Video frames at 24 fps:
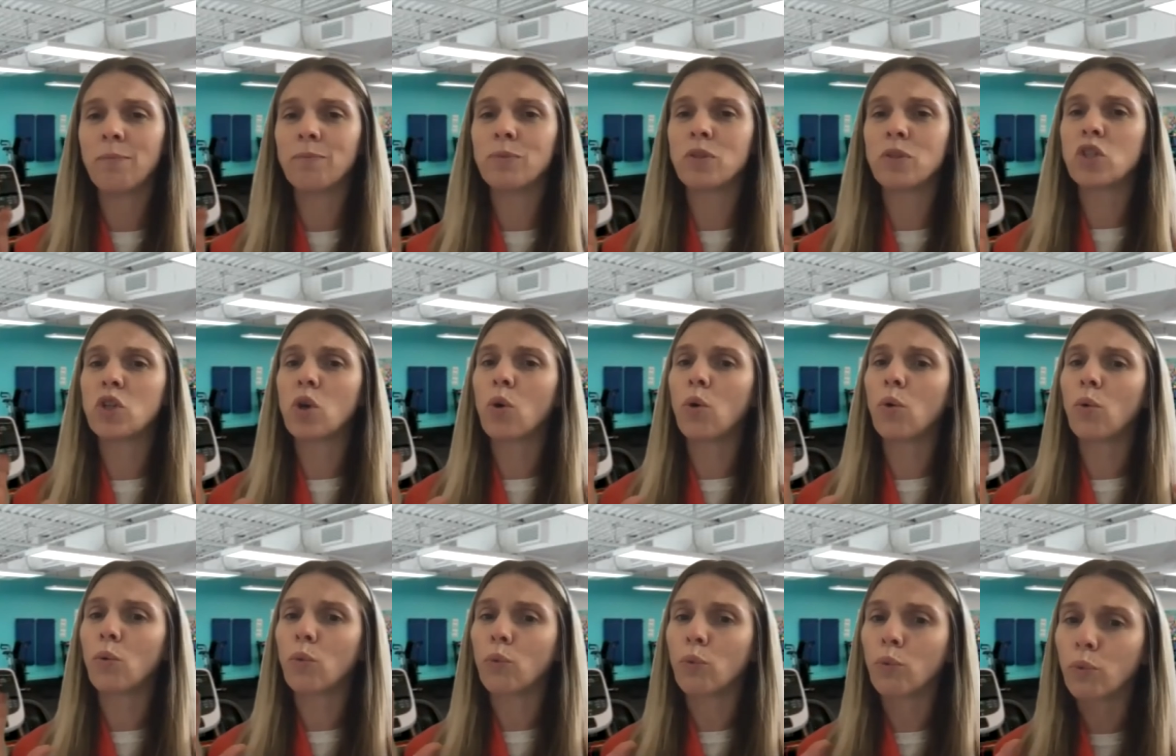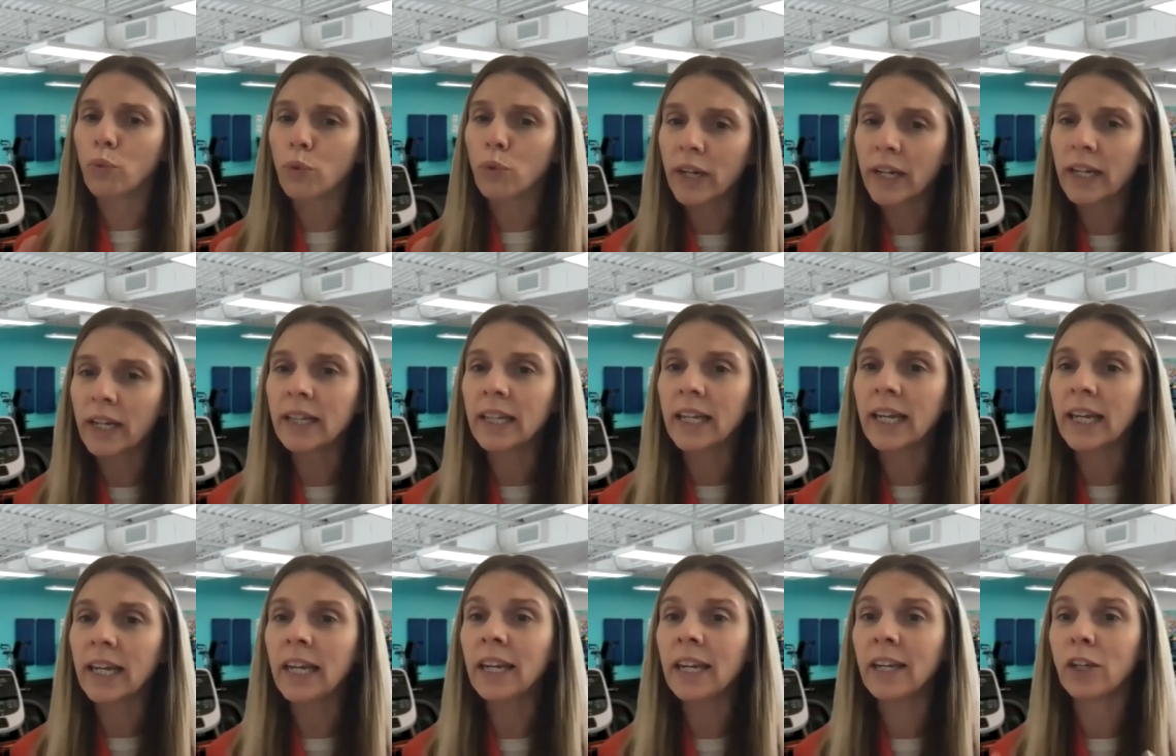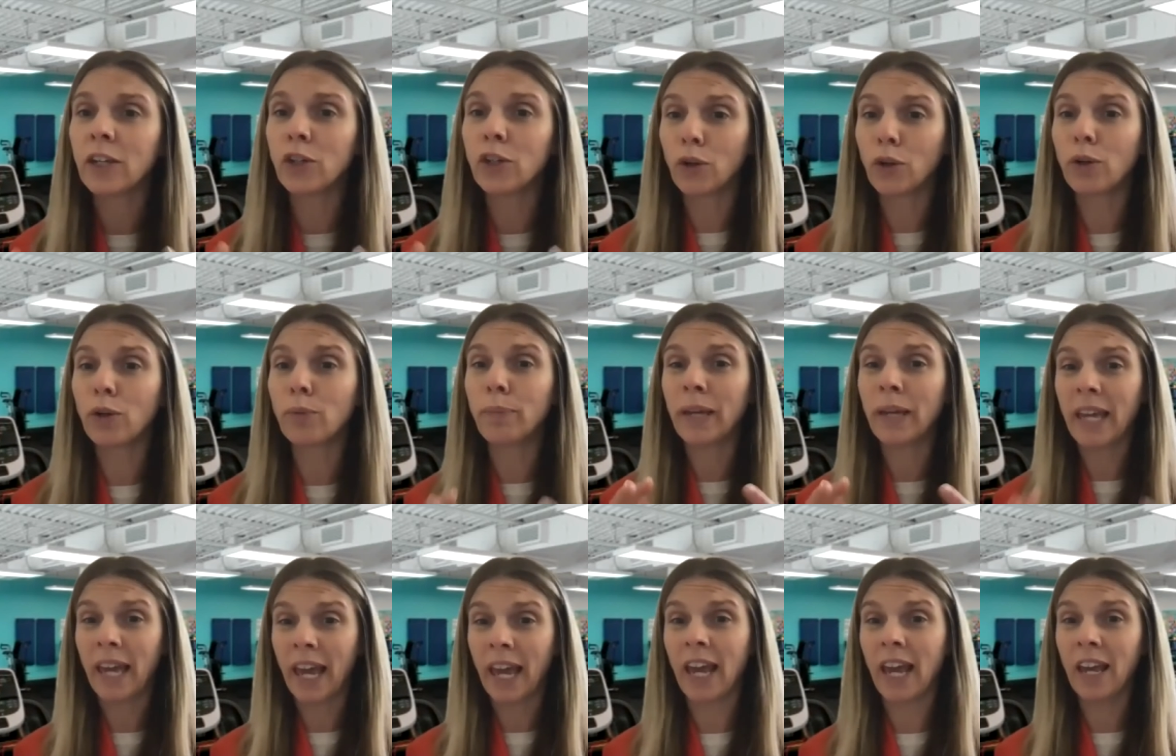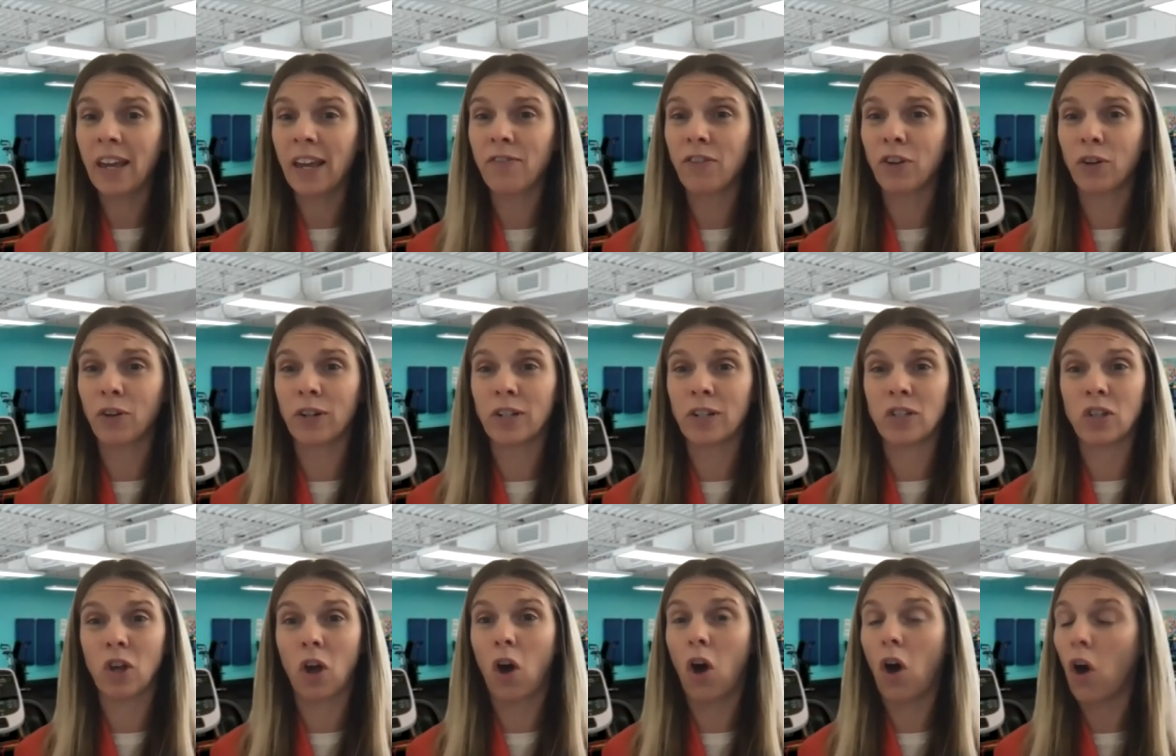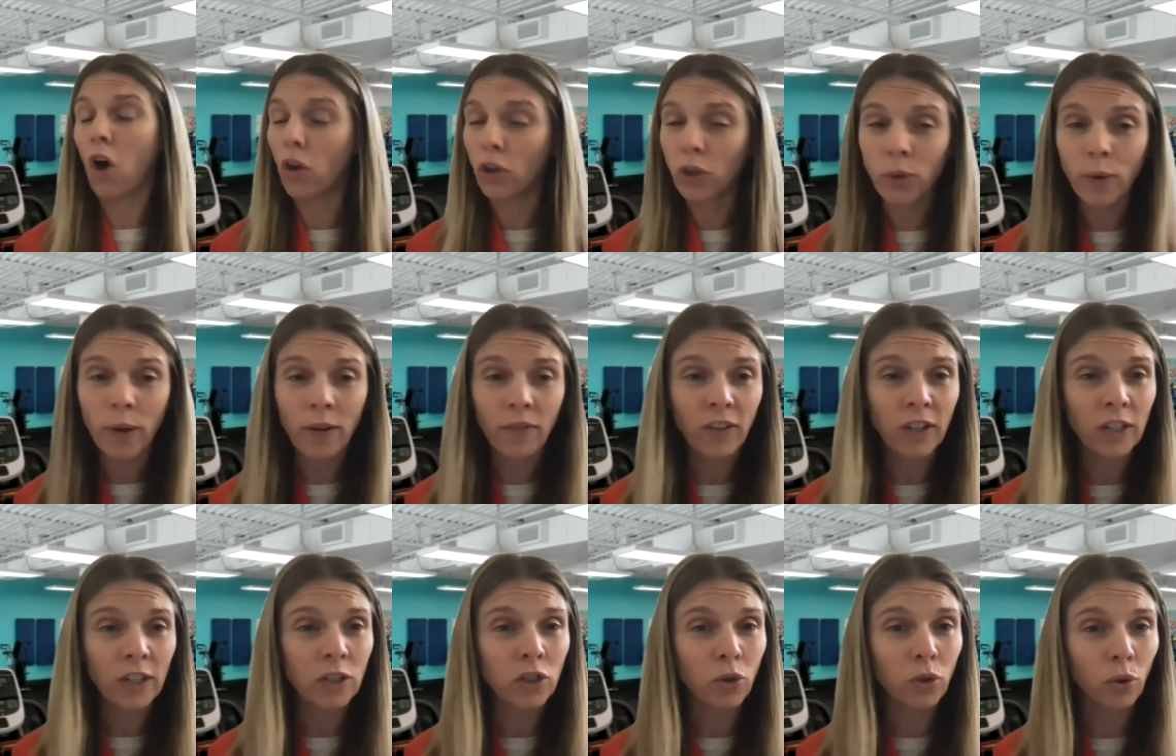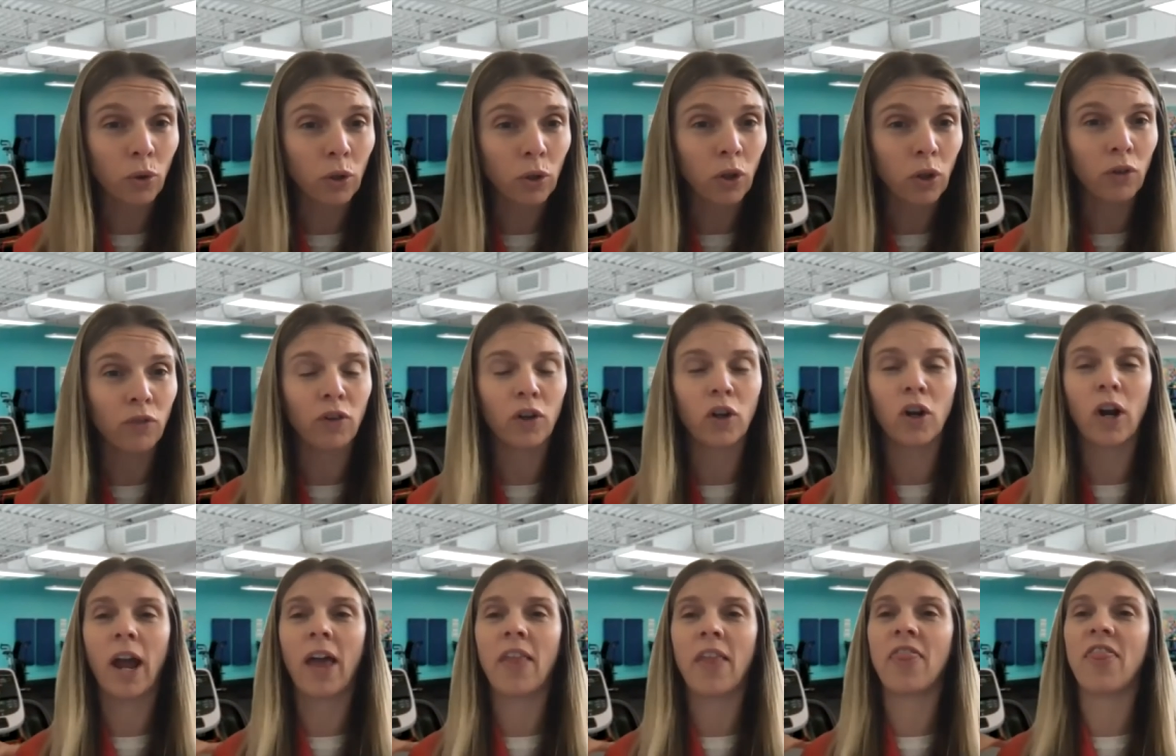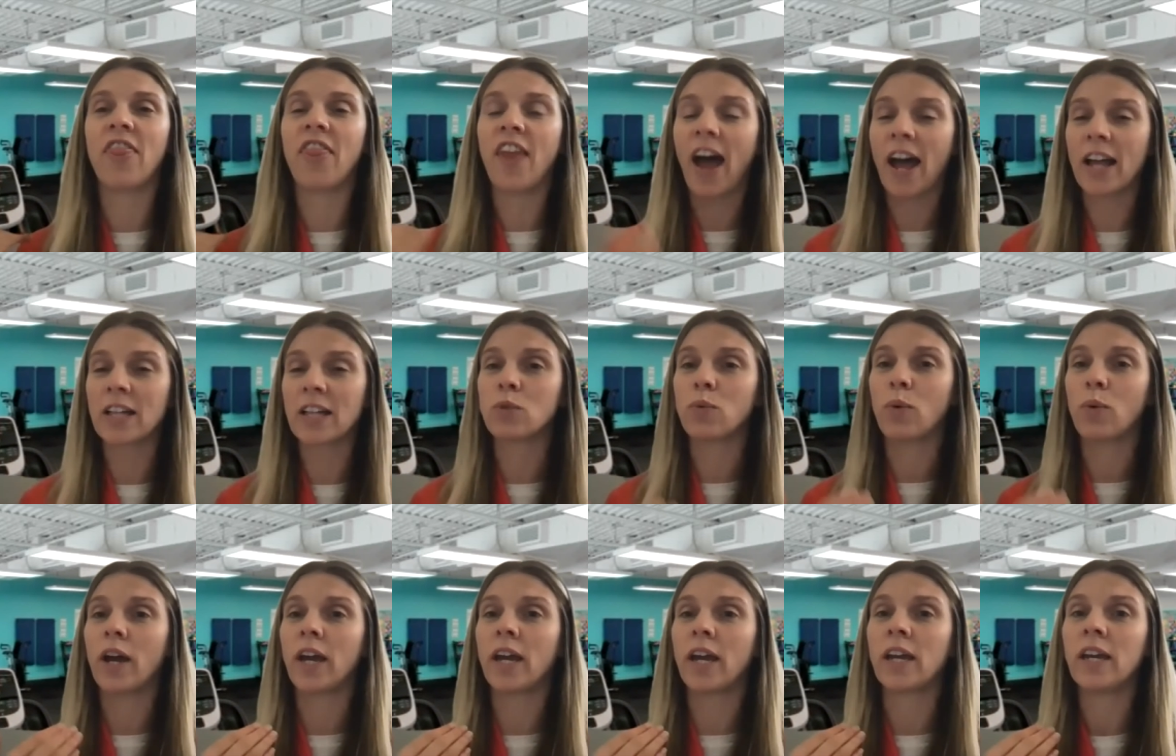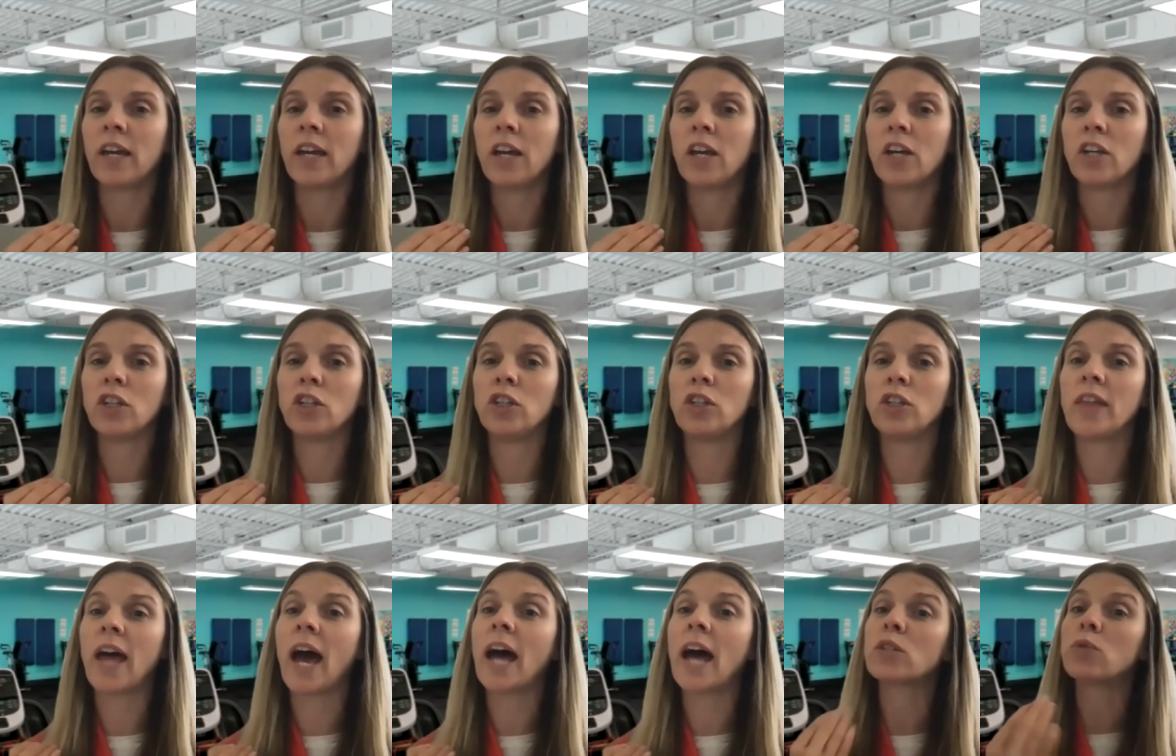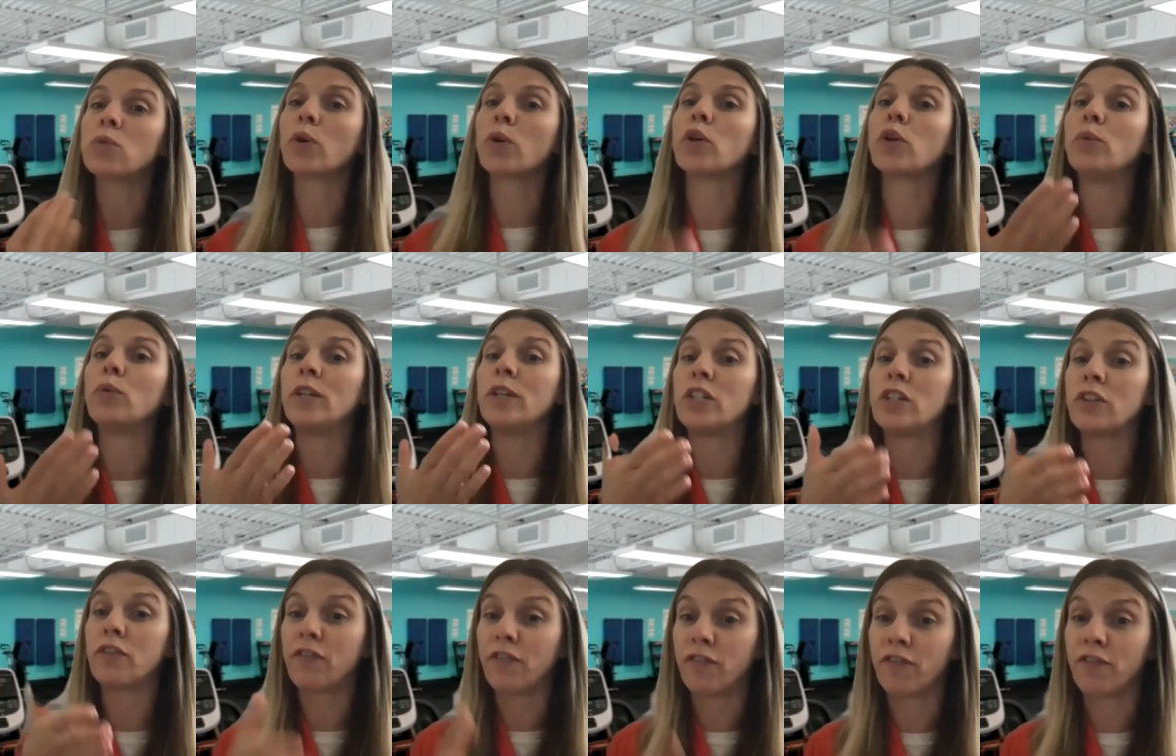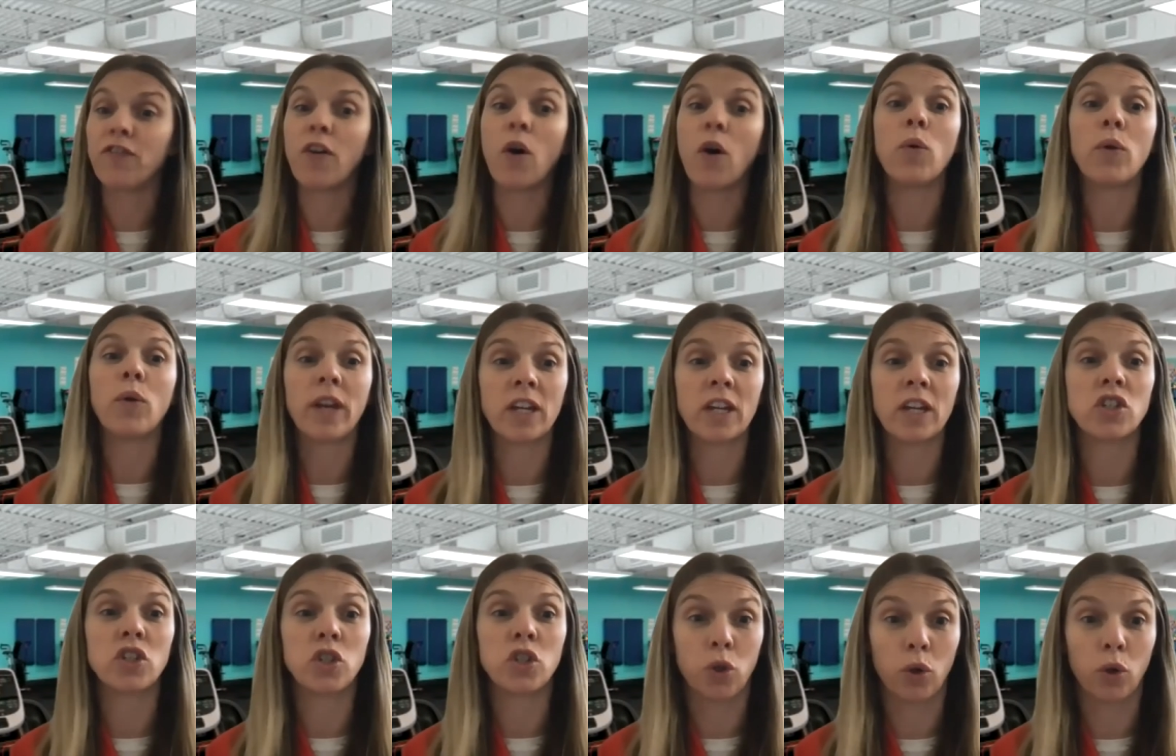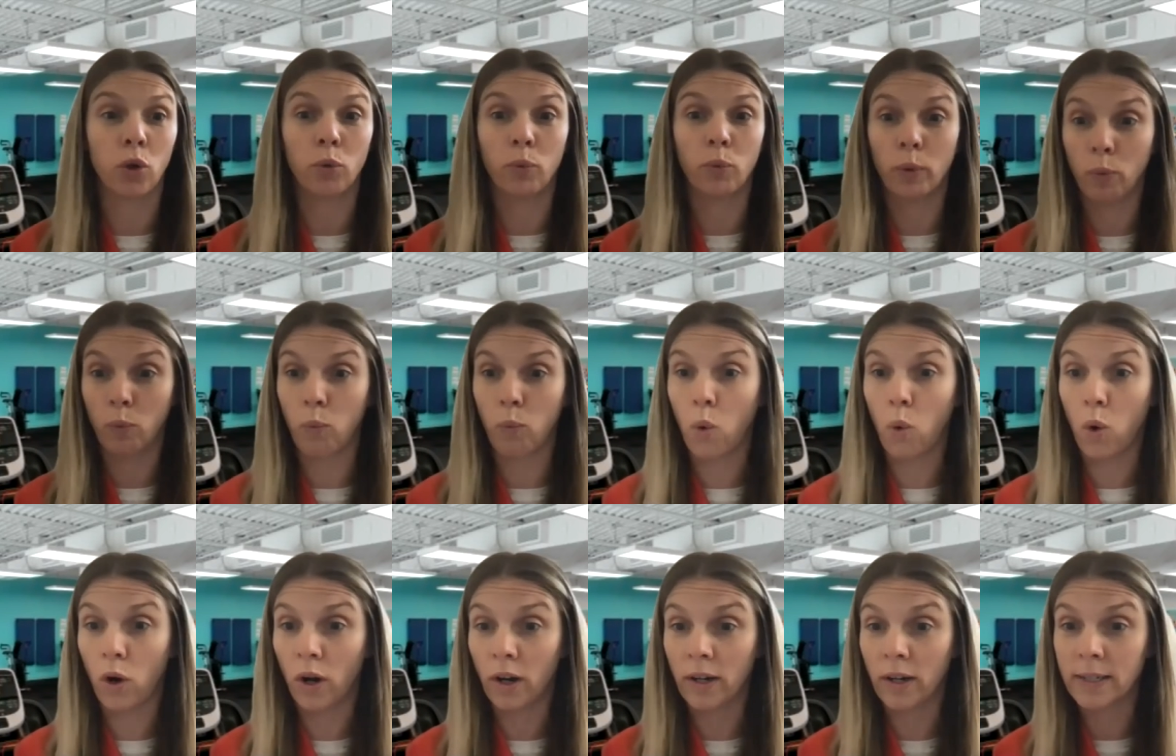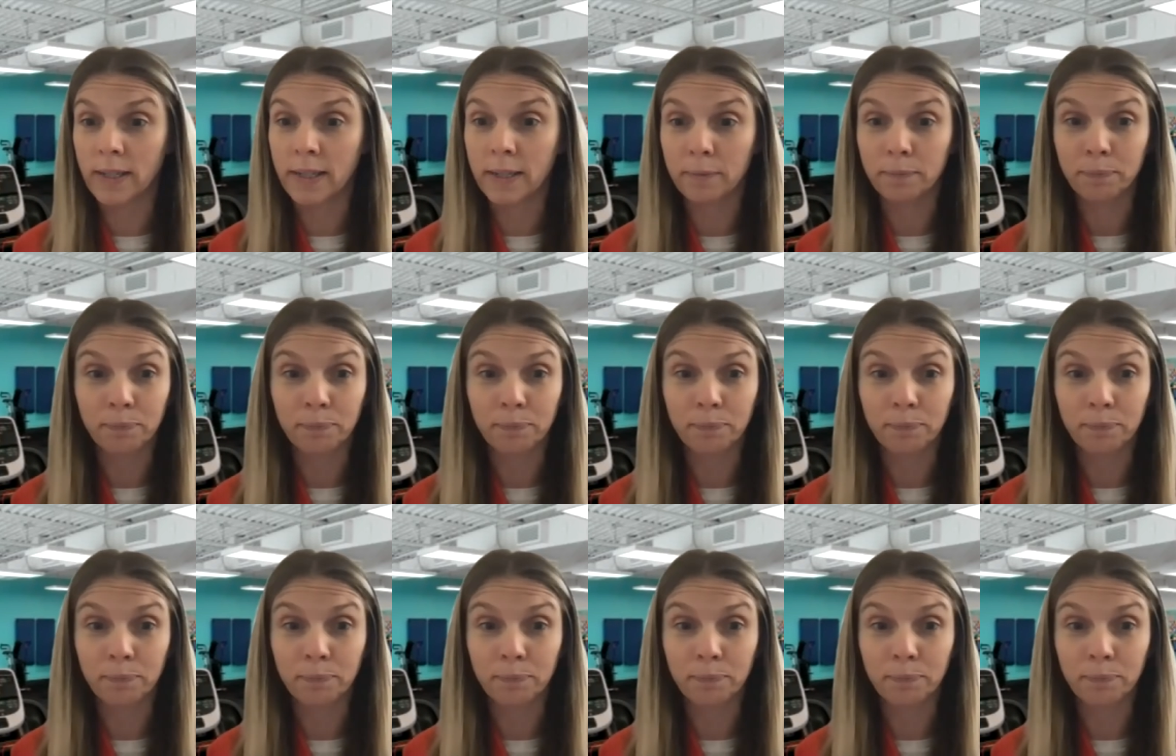So really, your behavior is all you have control over, and that's why that's where you need to focus your rewards.